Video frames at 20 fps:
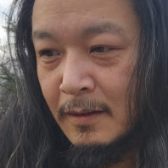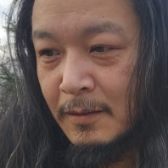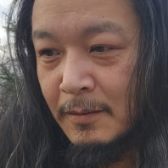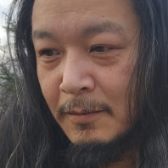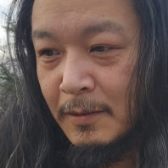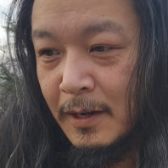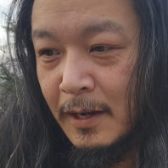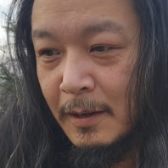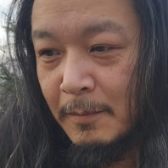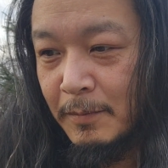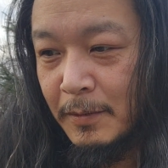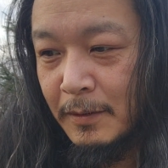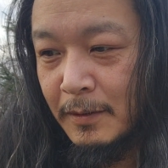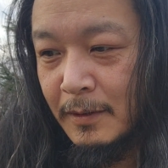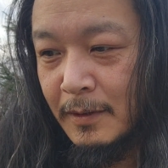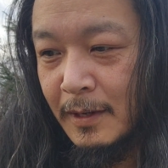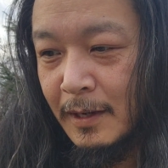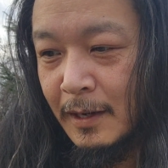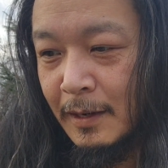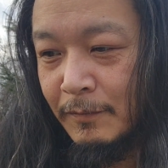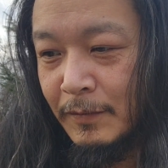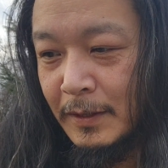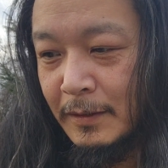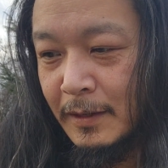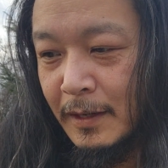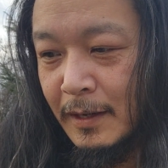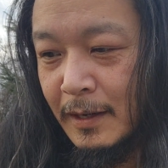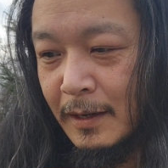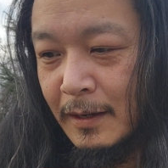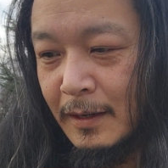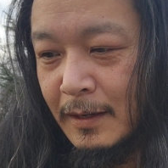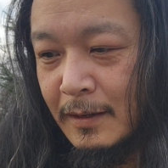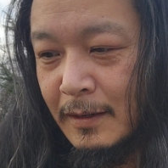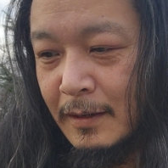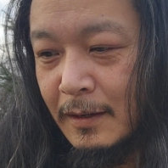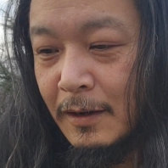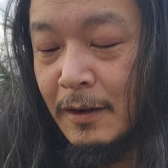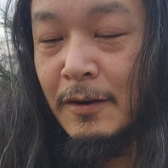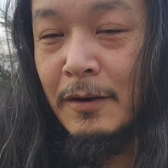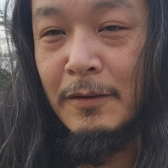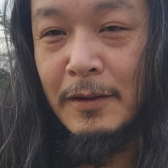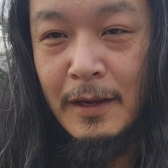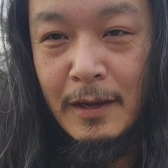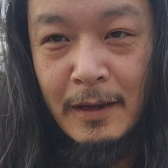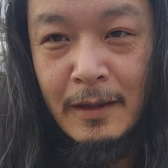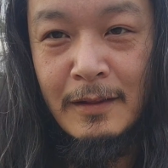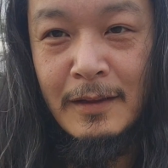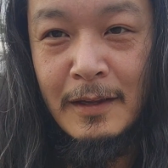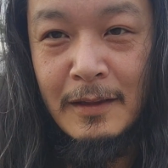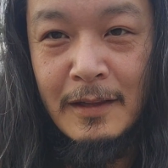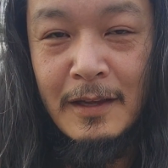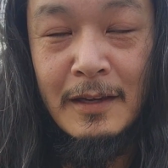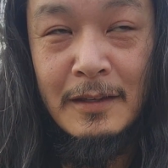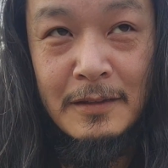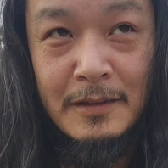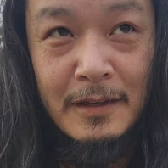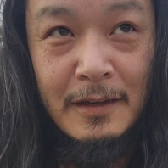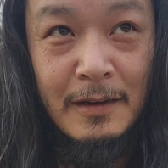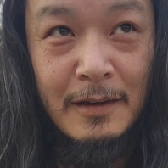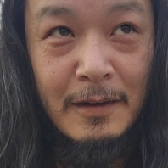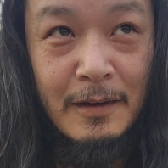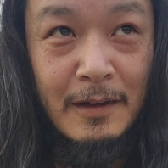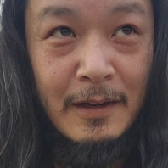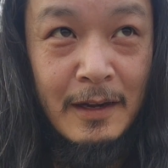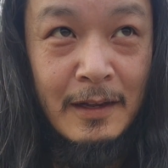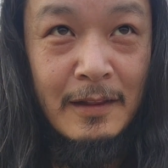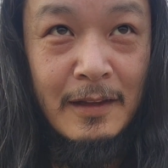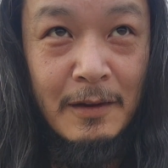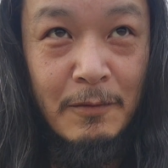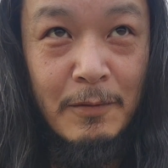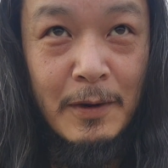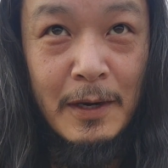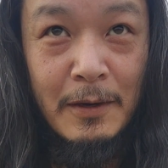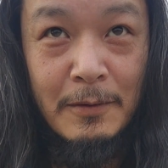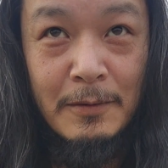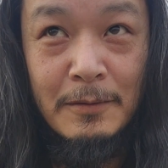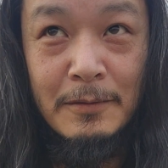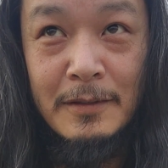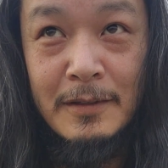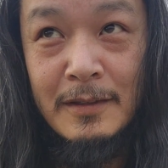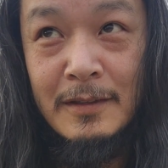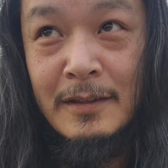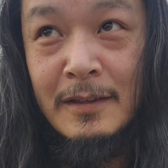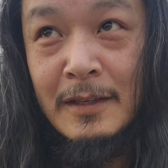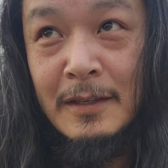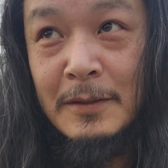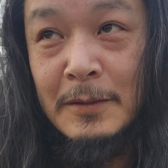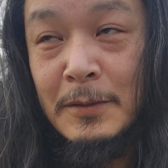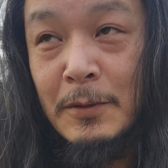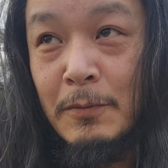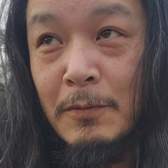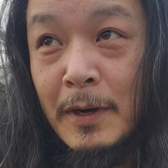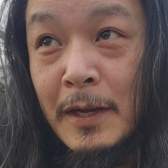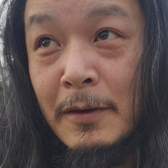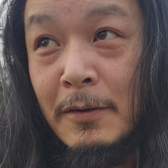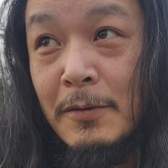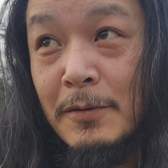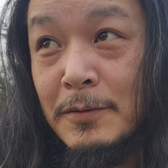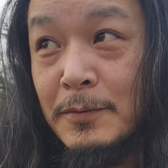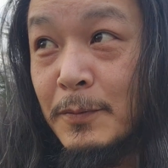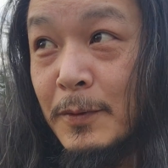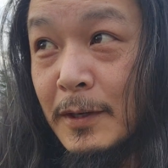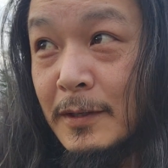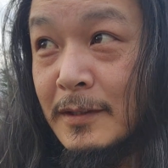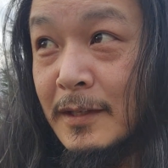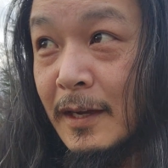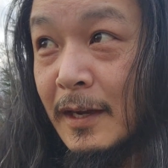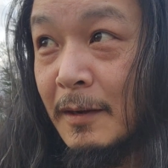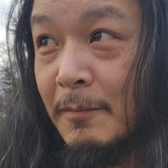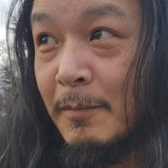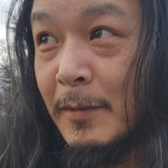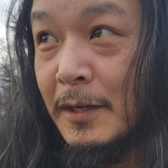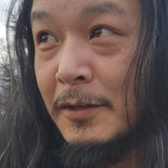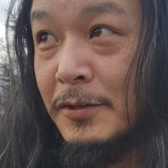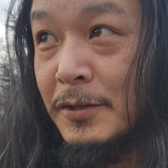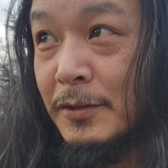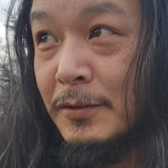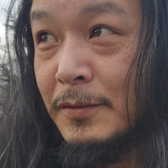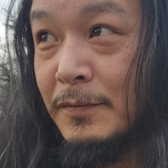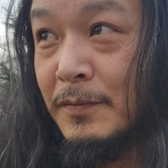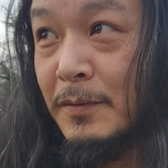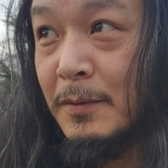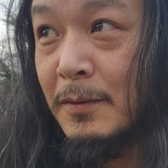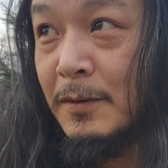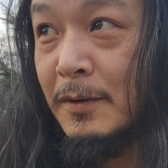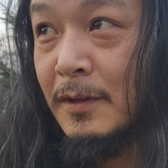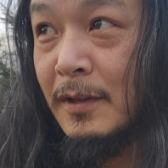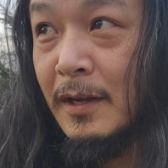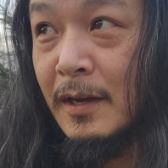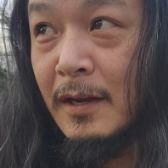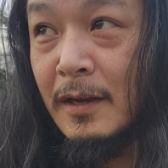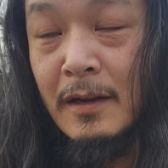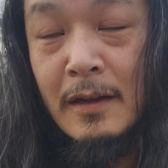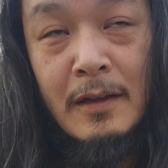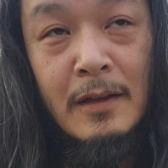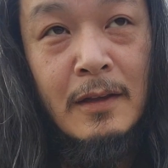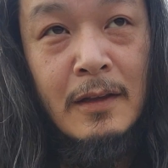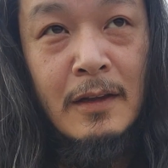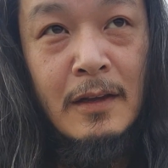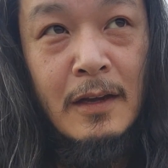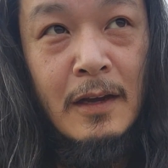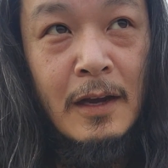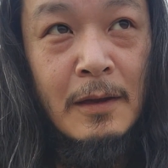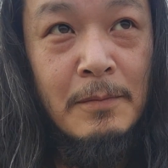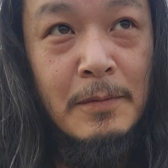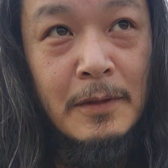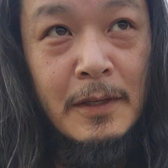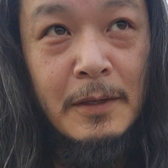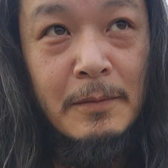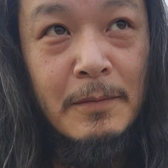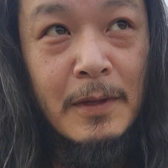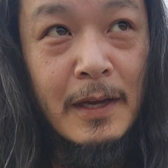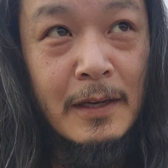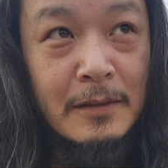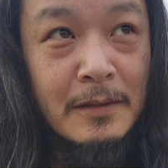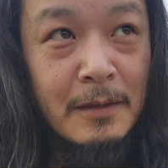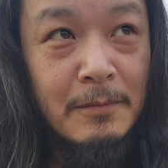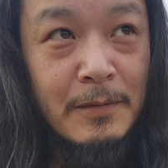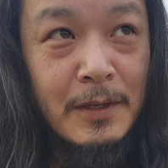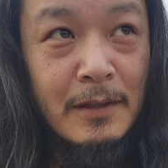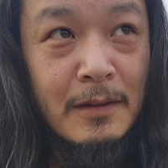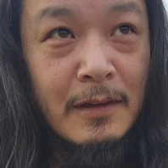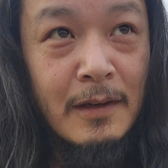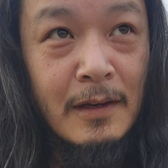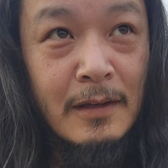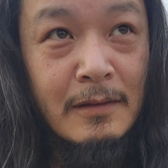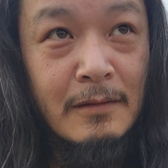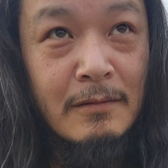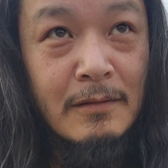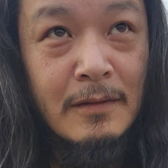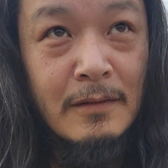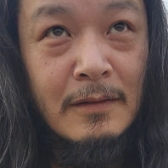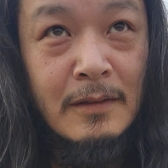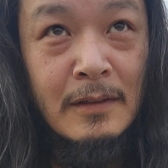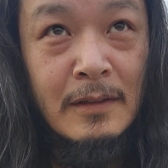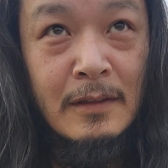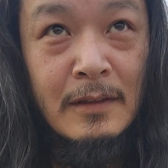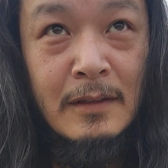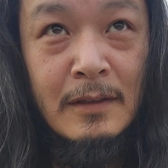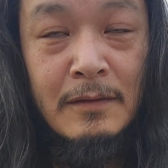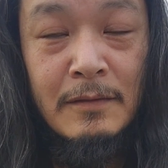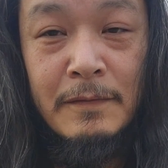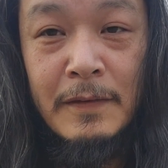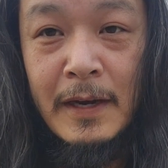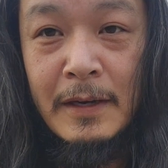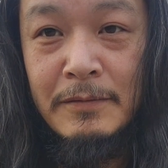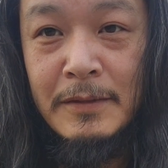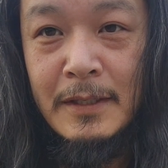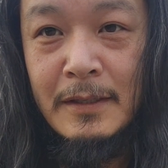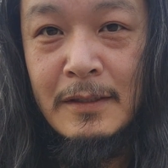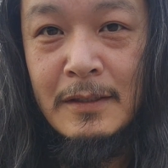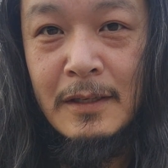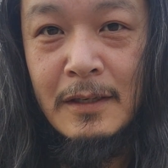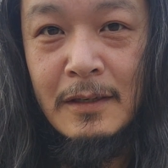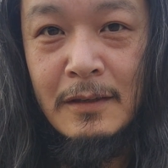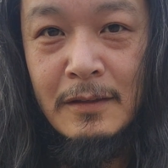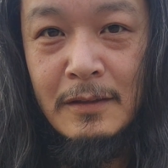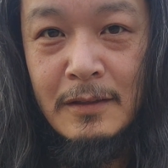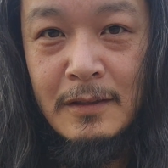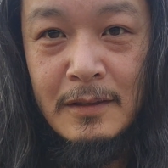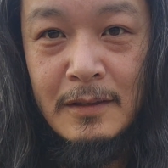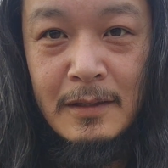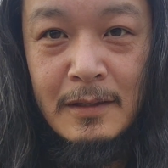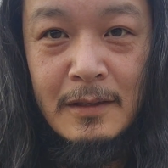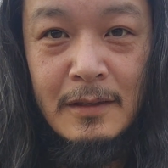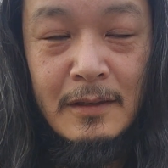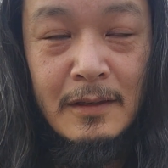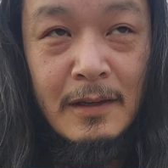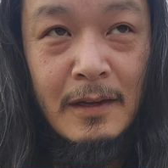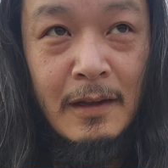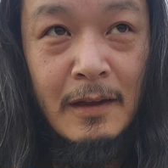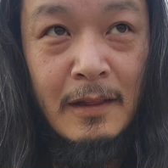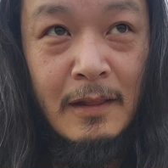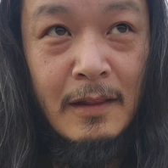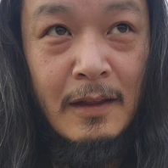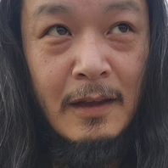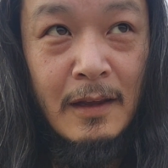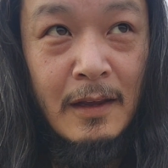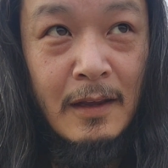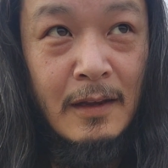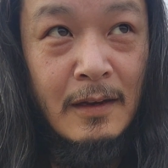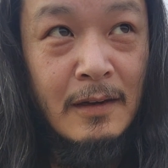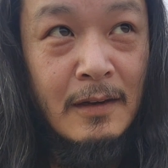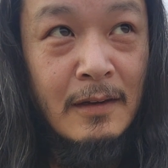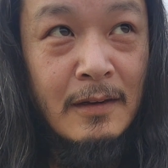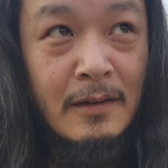what happened after that? Oh, and then and then Reynolds. So Reynolds was like my shoes for like, I believe like something like 5-6 years. And then